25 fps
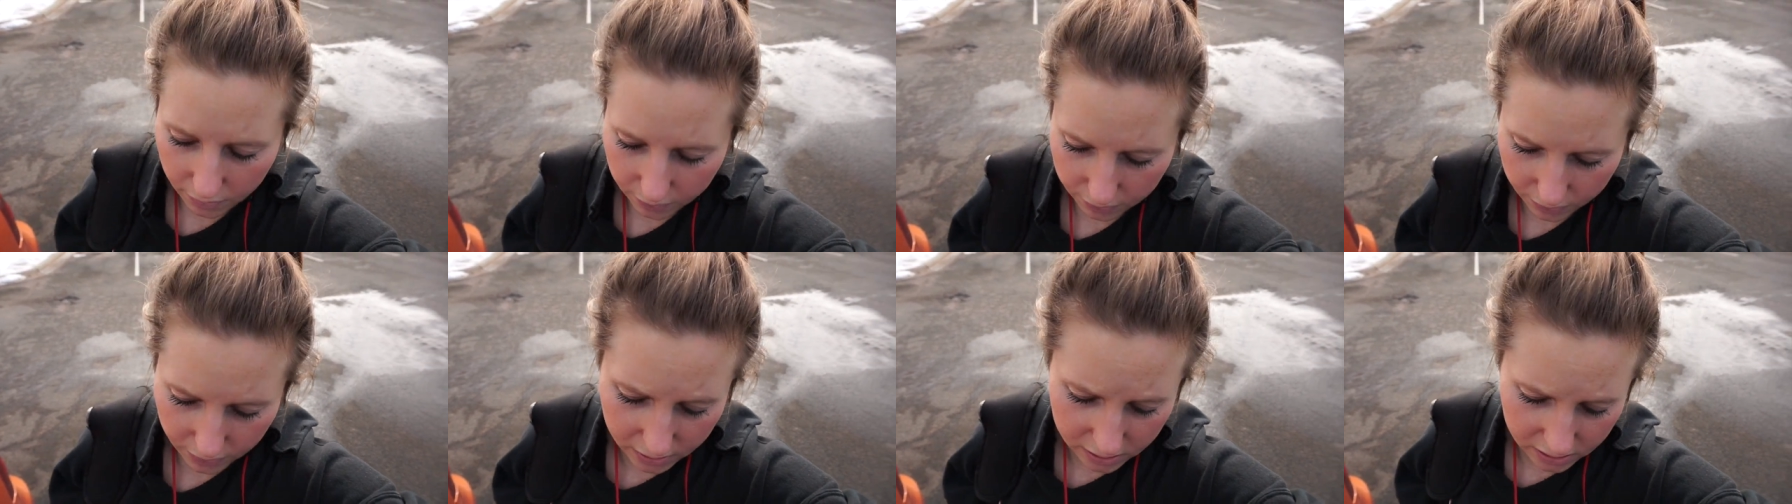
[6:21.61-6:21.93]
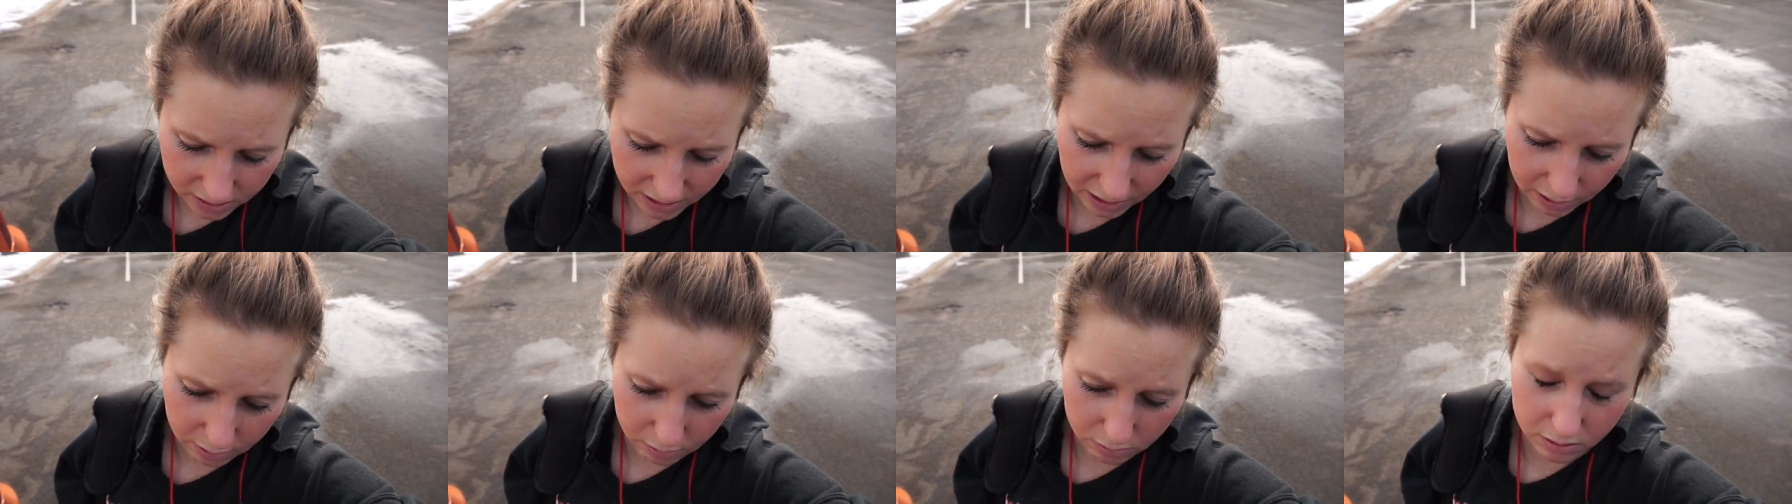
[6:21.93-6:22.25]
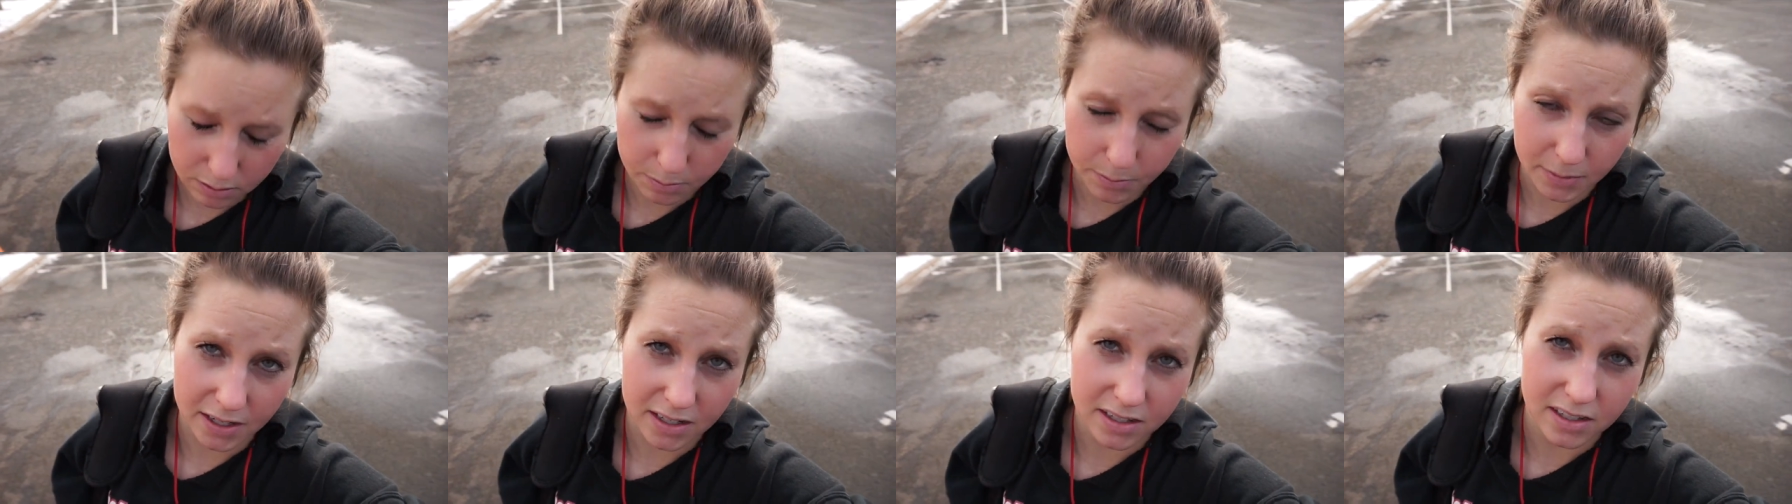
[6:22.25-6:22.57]
finished out with
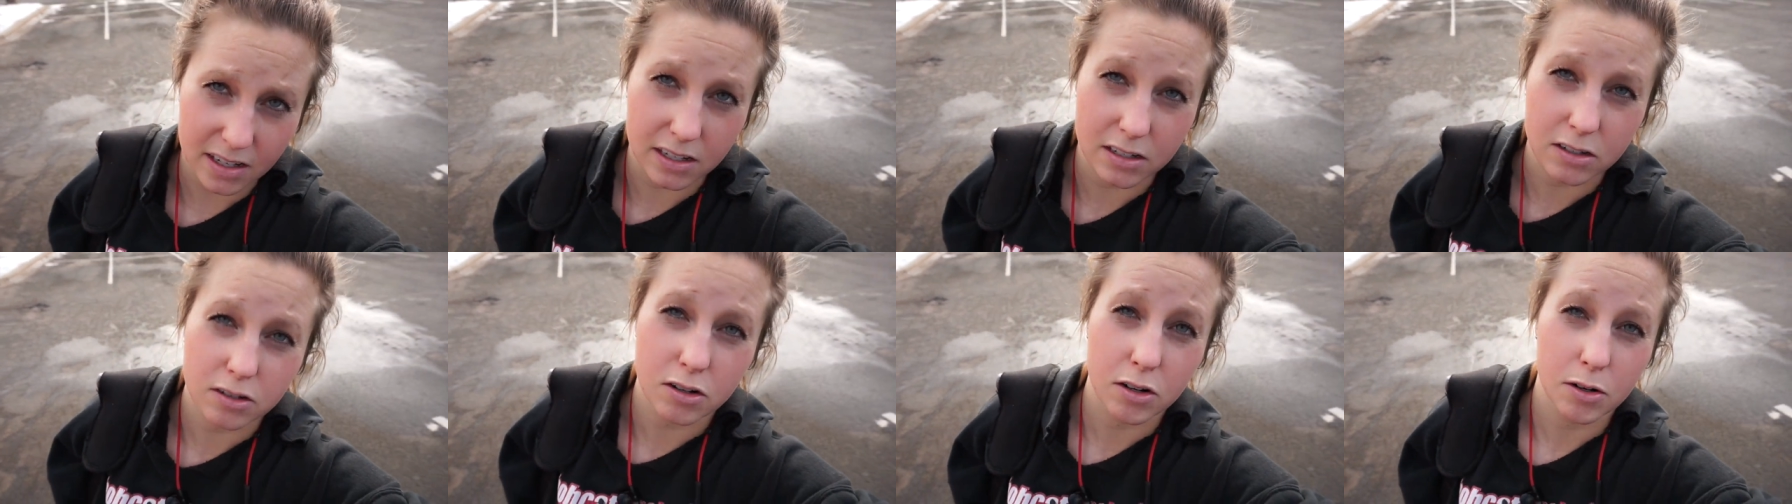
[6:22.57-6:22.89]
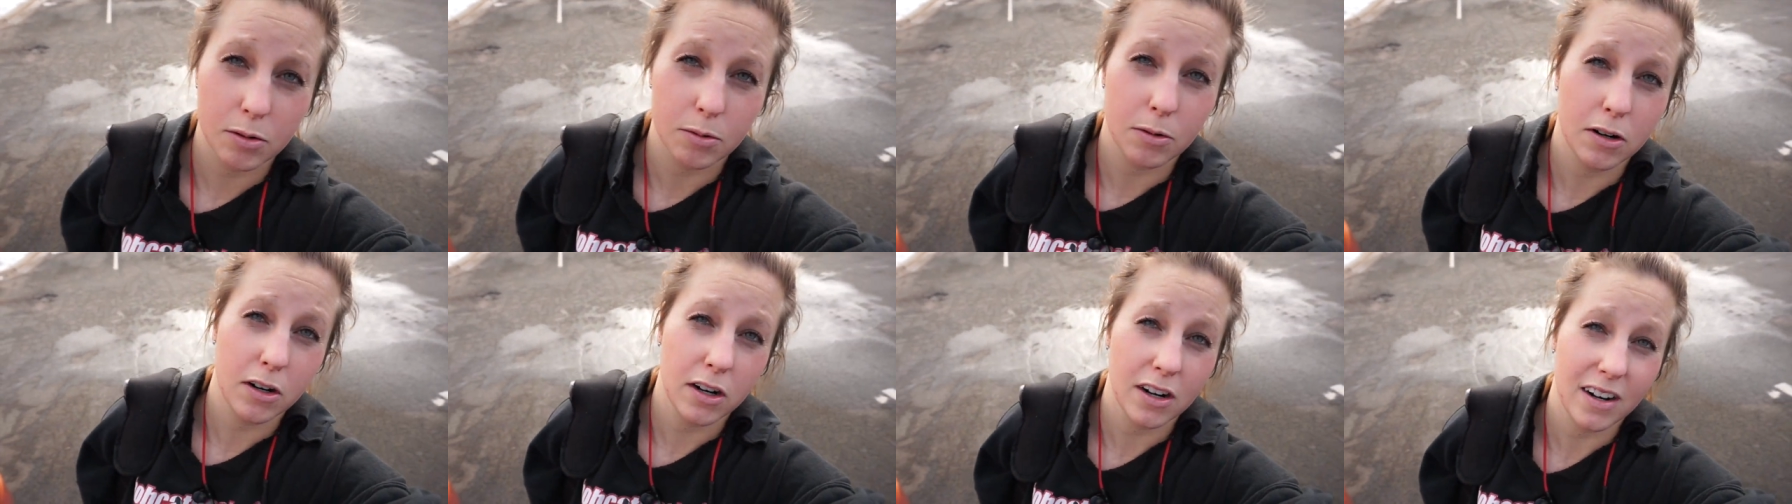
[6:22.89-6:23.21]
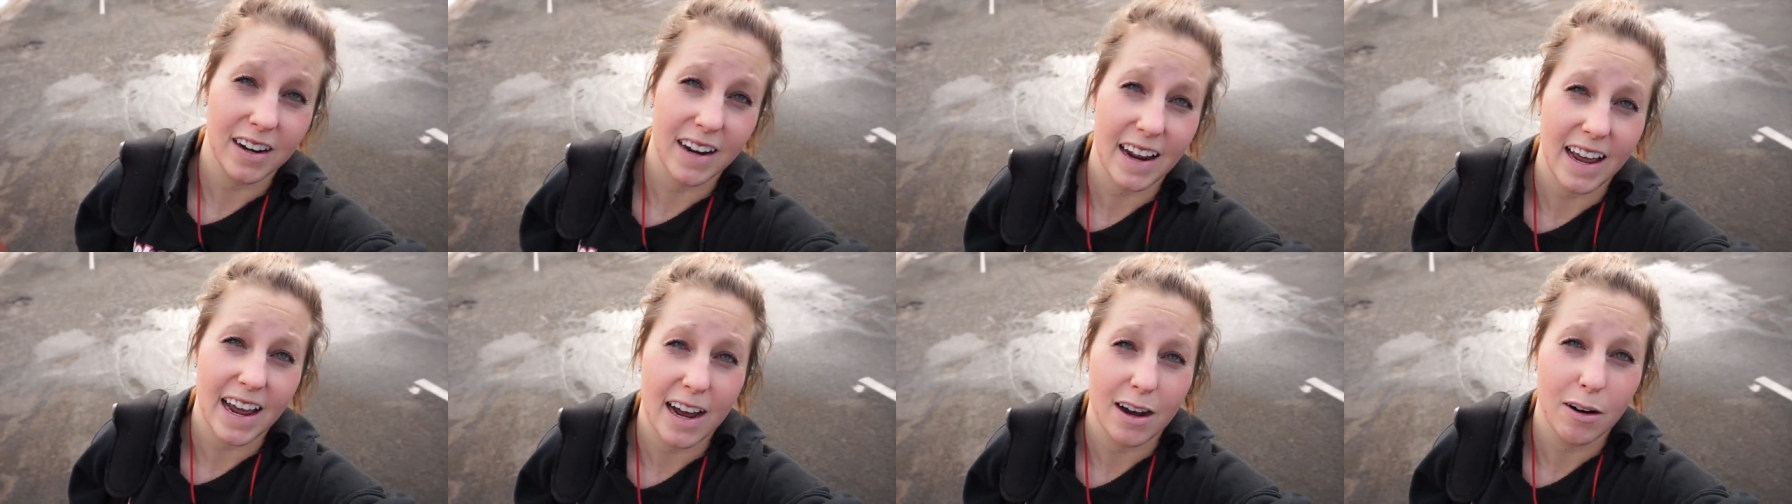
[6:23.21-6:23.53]
some accessory work.
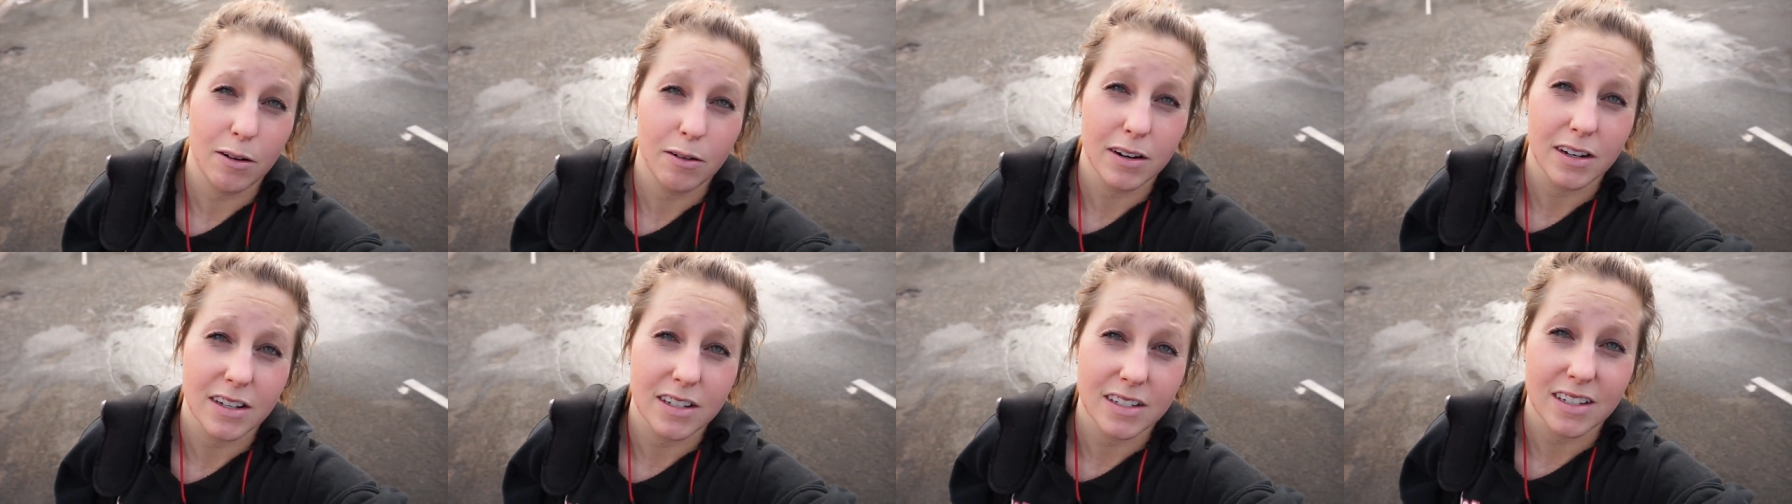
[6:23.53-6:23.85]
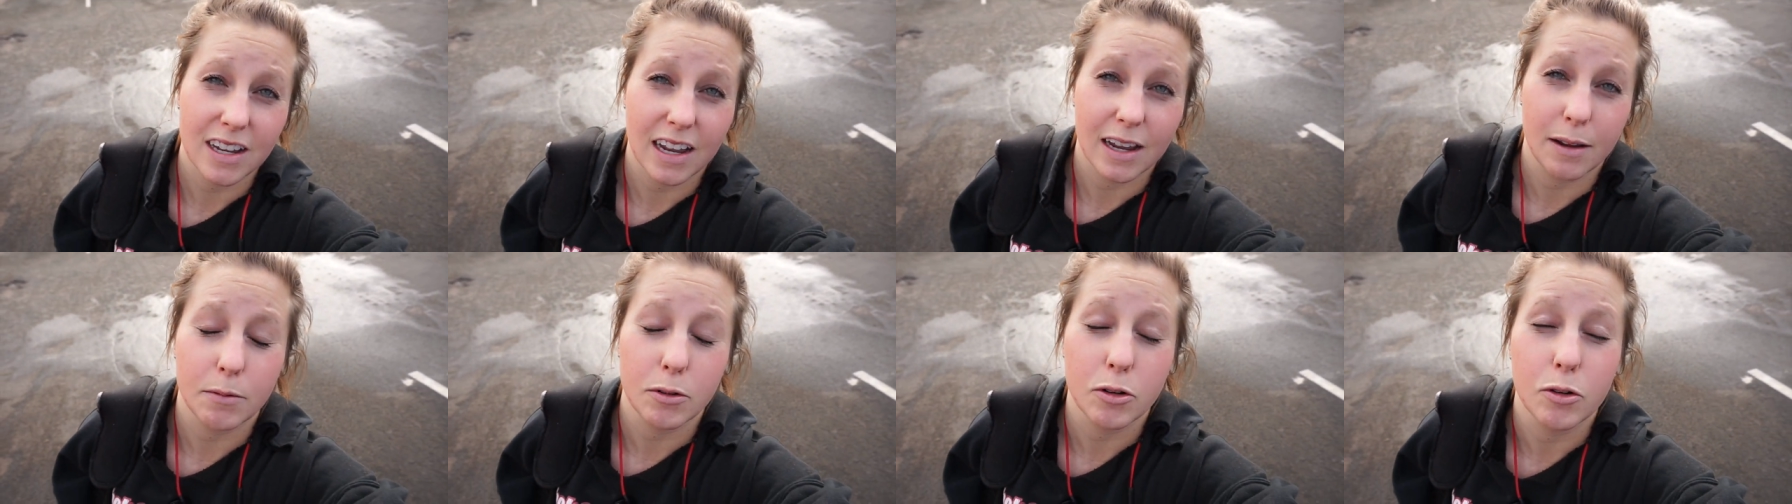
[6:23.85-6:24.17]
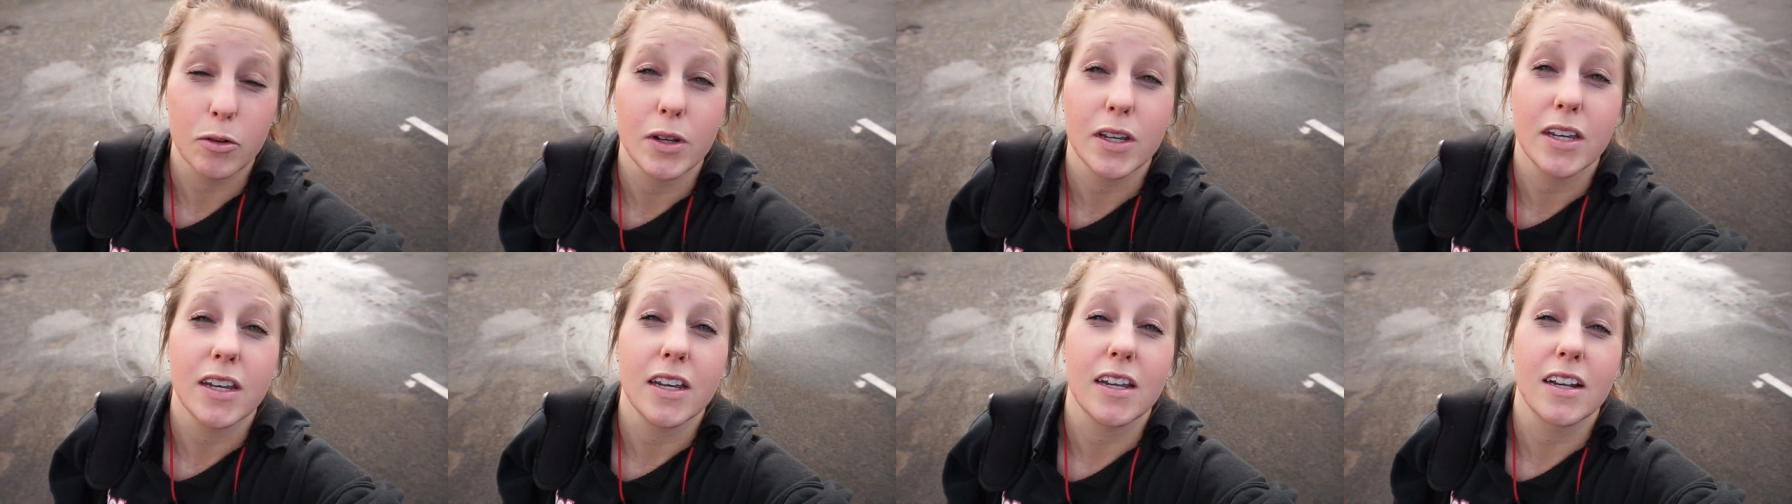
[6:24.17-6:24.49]
Now it is time to
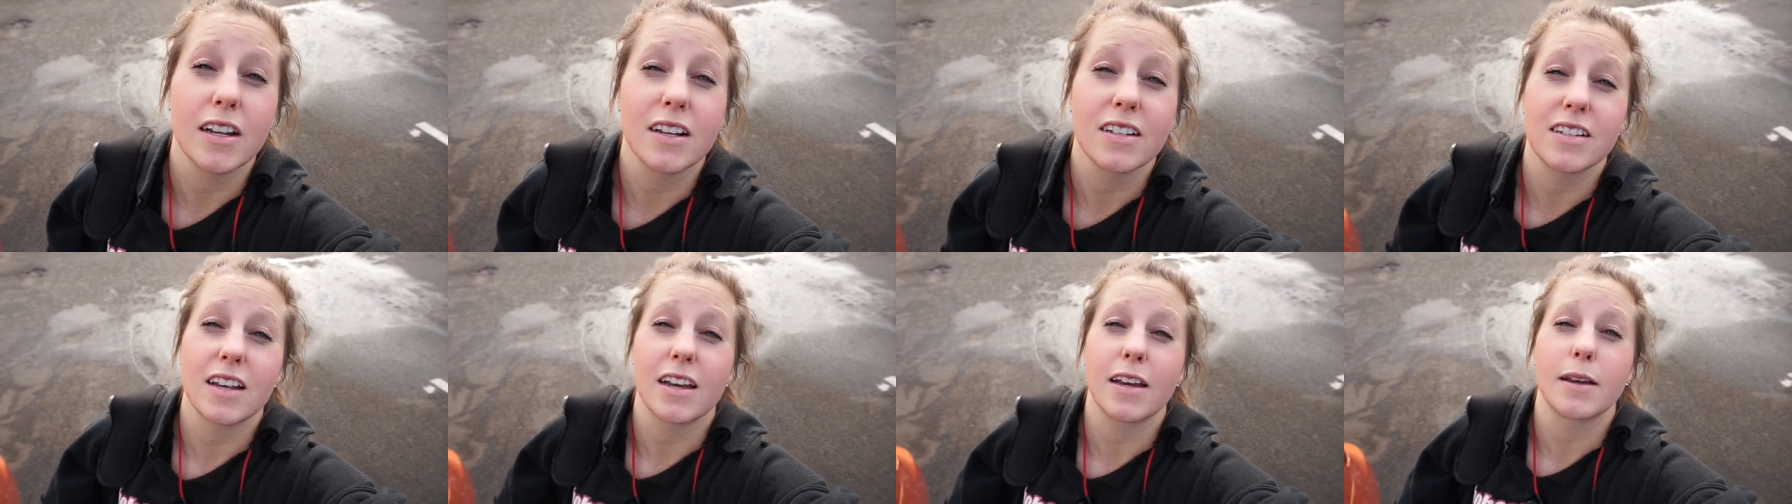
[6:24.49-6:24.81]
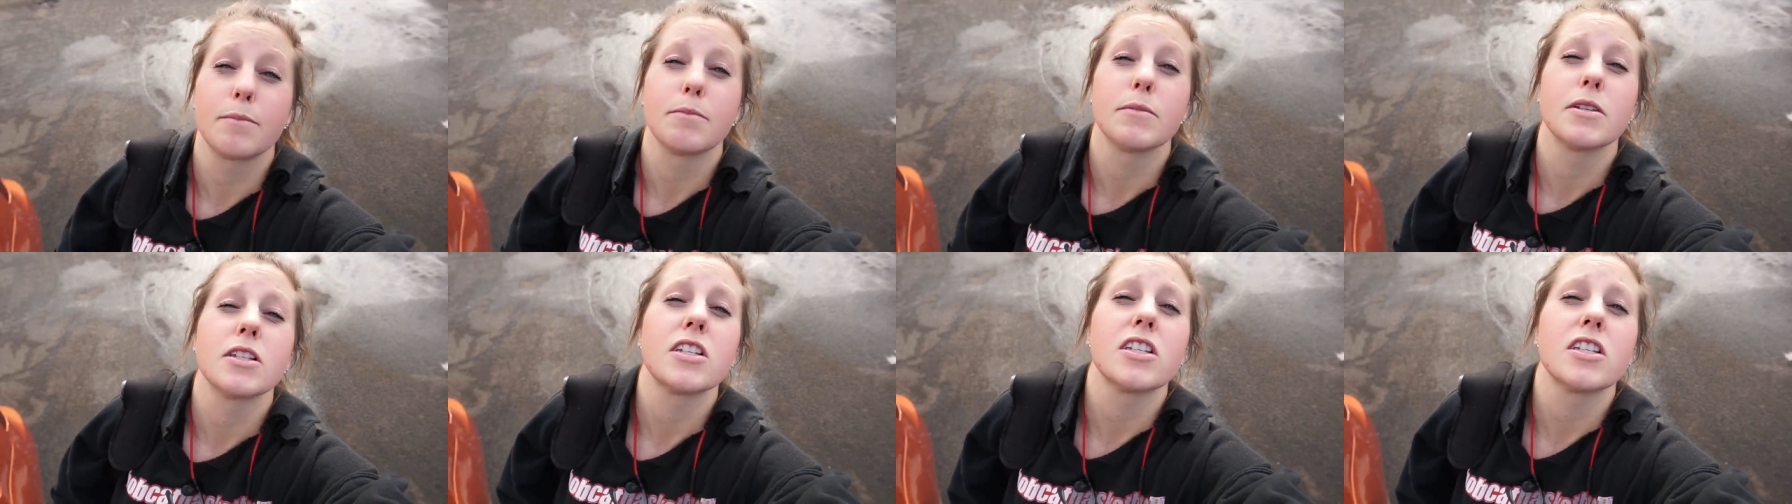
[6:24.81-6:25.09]
eat because I am